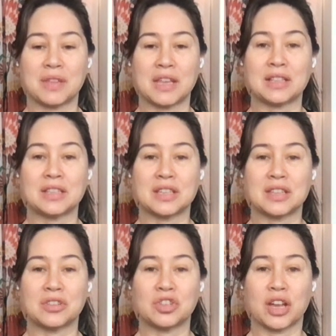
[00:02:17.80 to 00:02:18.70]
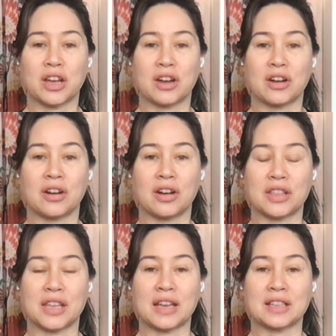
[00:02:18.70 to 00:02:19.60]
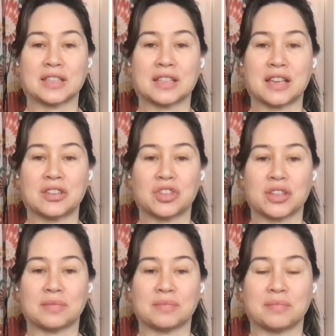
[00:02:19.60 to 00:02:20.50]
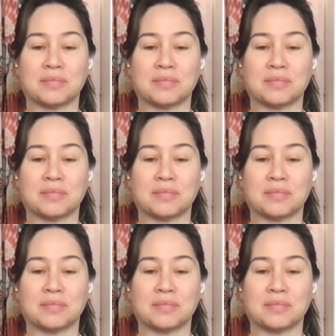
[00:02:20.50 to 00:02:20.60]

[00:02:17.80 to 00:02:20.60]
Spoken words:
into the chair on the exhalation.